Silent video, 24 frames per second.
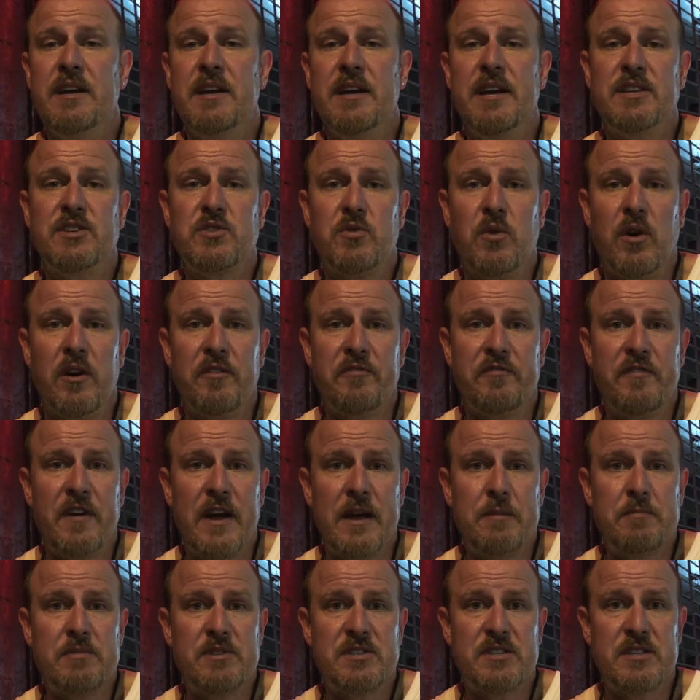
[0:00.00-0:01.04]
it's quite
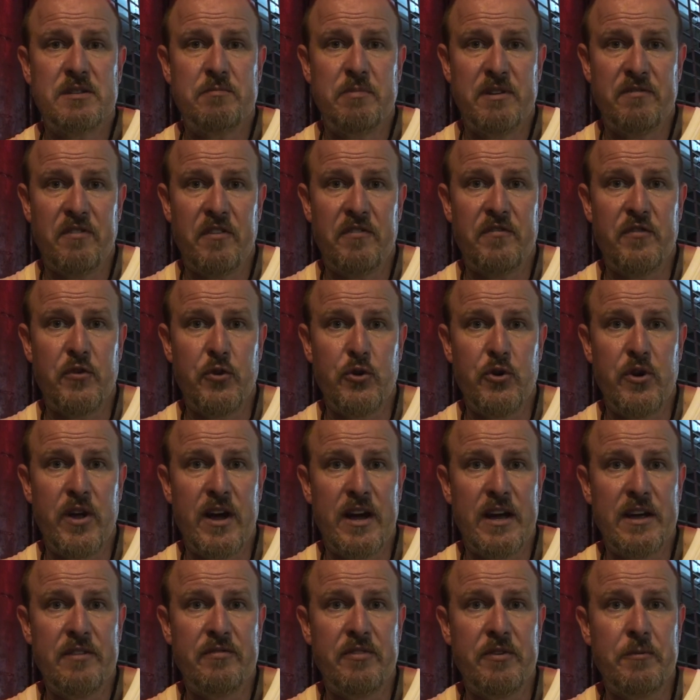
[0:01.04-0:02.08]
famous as a bit of a food
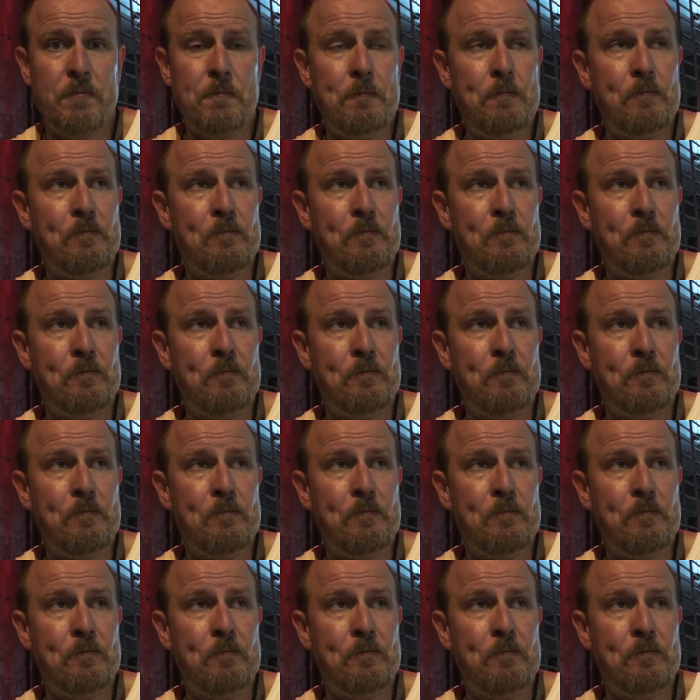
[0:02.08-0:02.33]
haven.